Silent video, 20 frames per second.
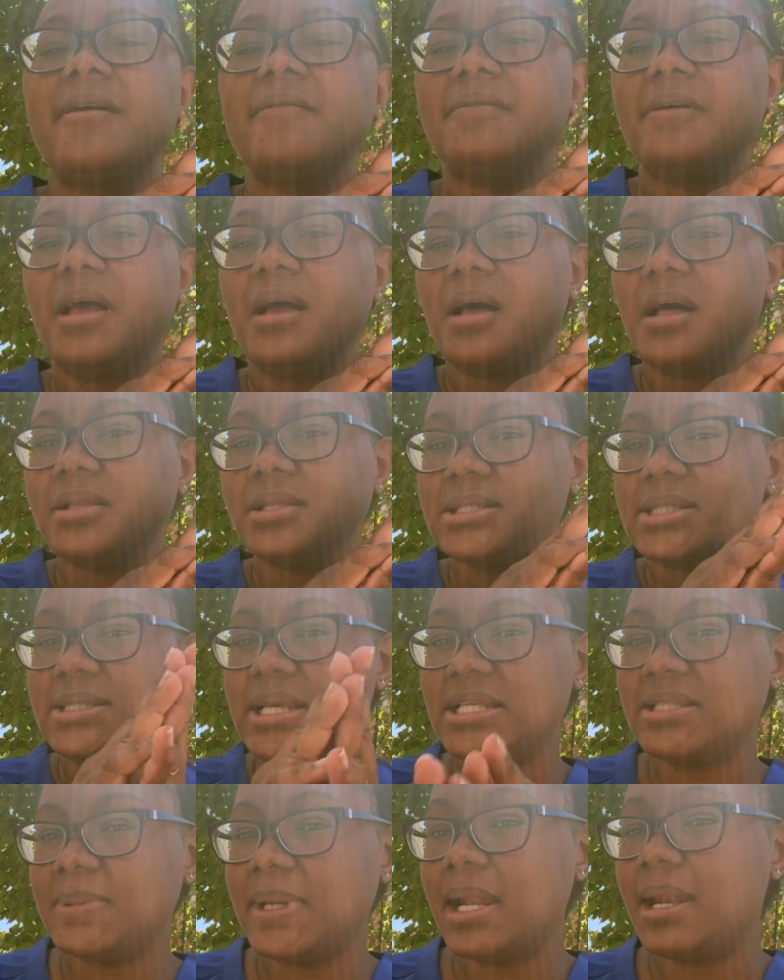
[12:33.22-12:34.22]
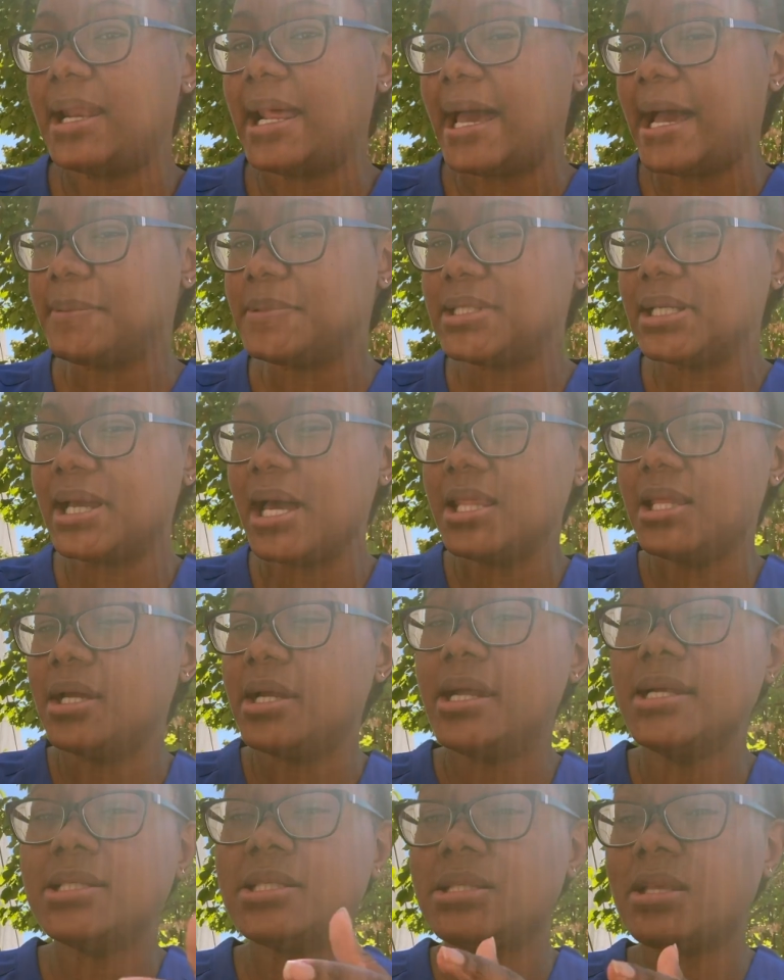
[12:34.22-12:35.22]
health assessment lab together.
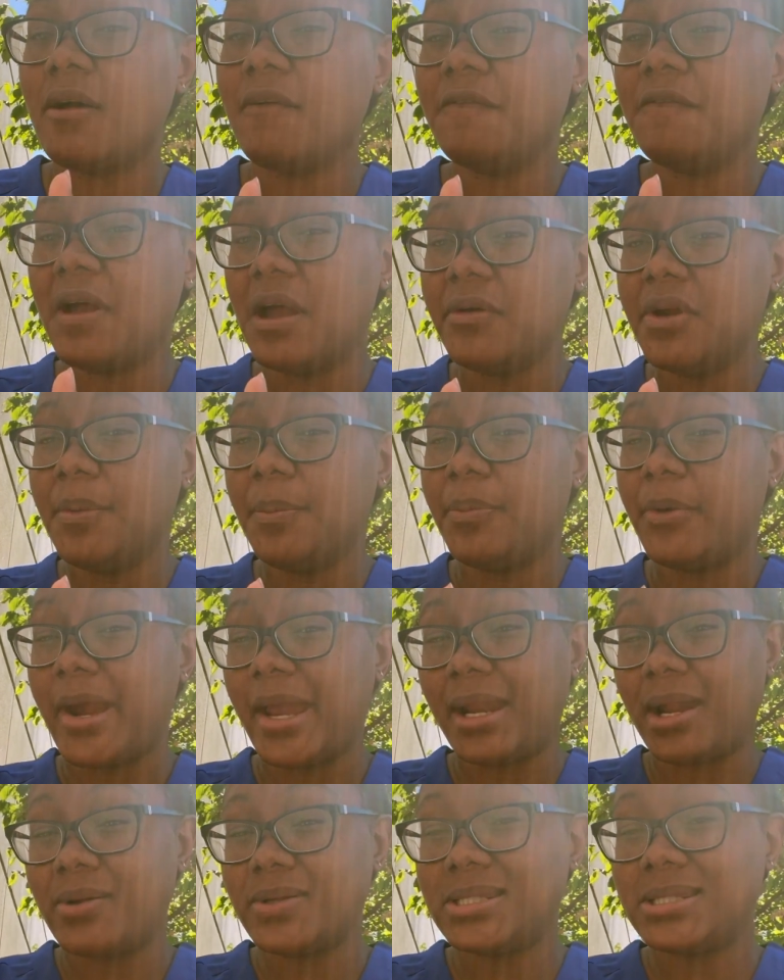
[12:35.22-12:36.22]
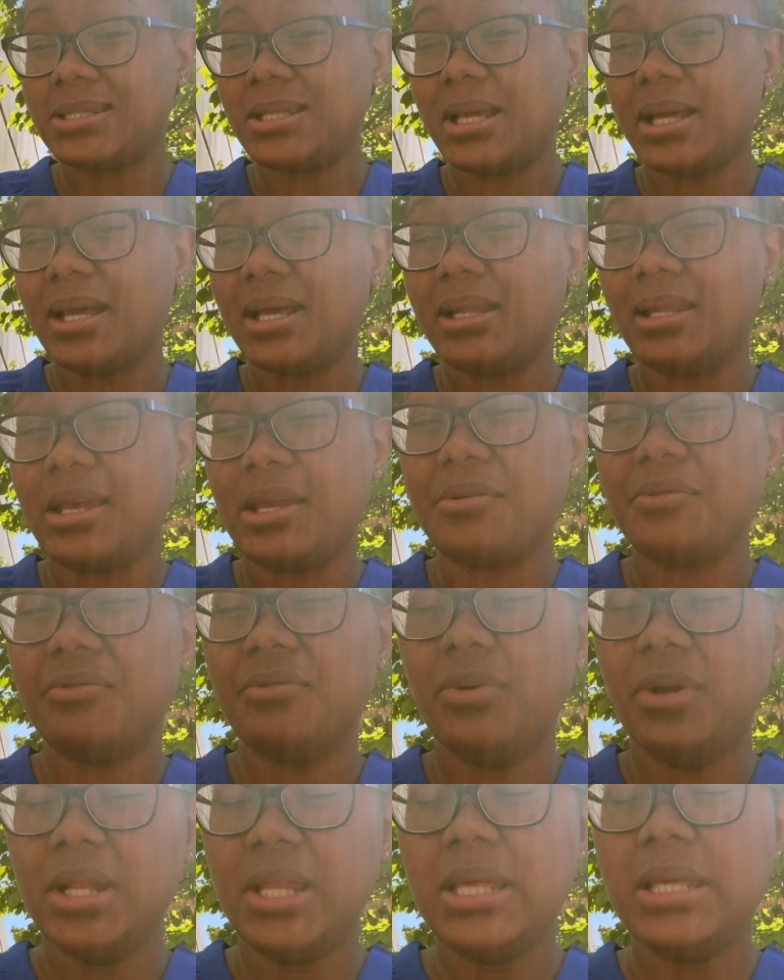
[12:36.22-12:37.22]
It's very bright outside, like
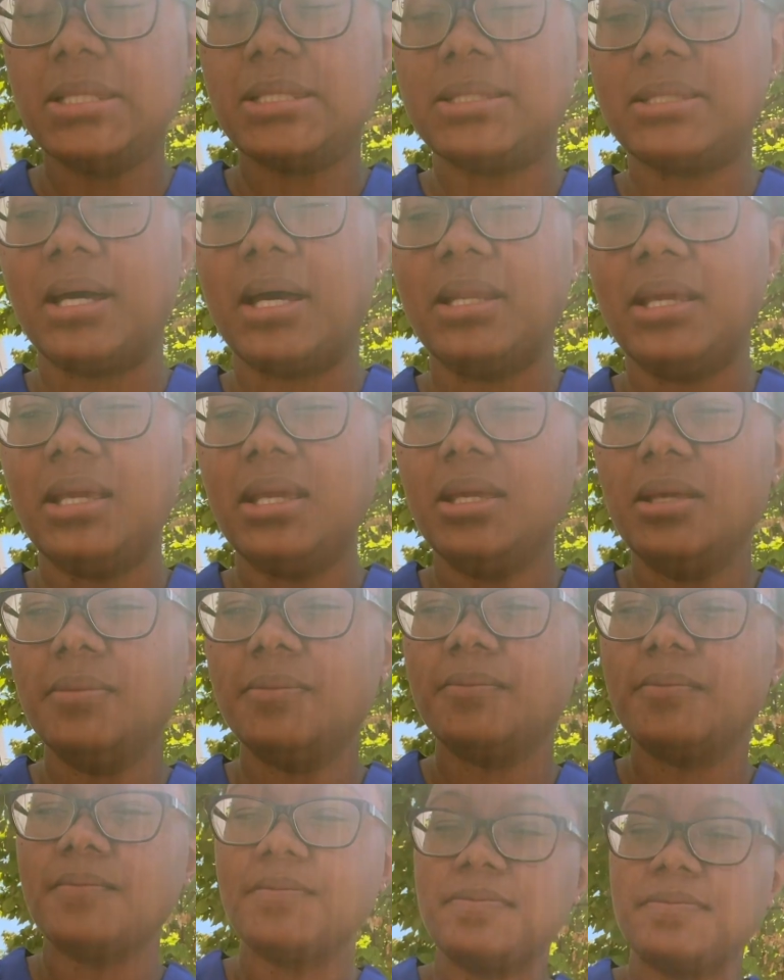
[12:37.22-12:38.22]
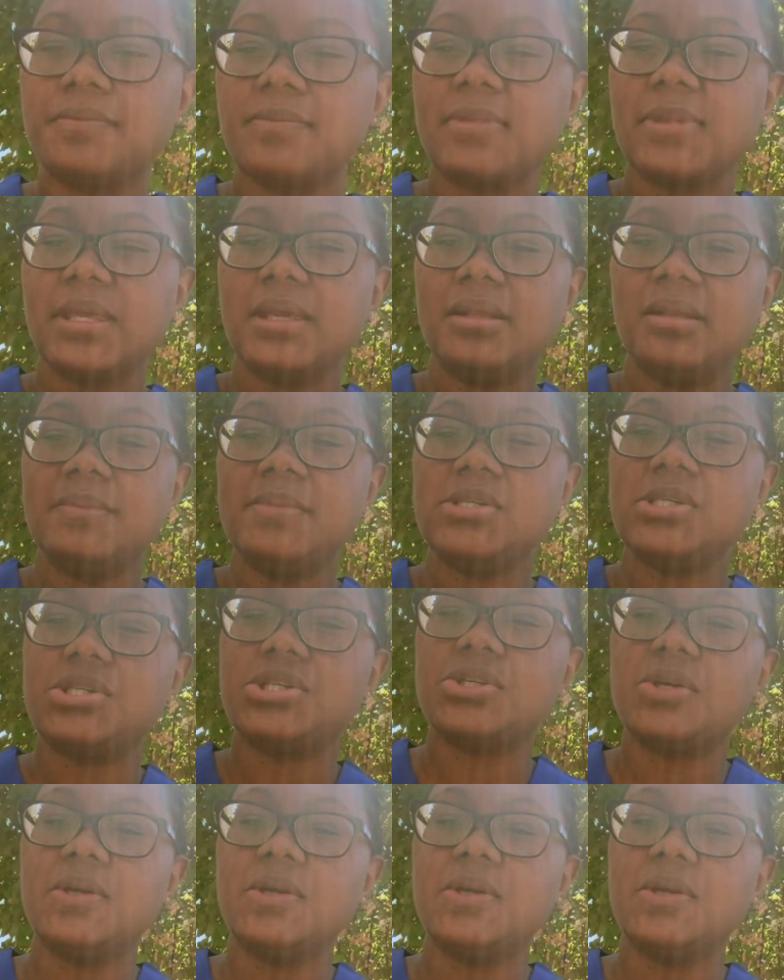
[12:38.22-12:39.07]
really sunny. Let me just show you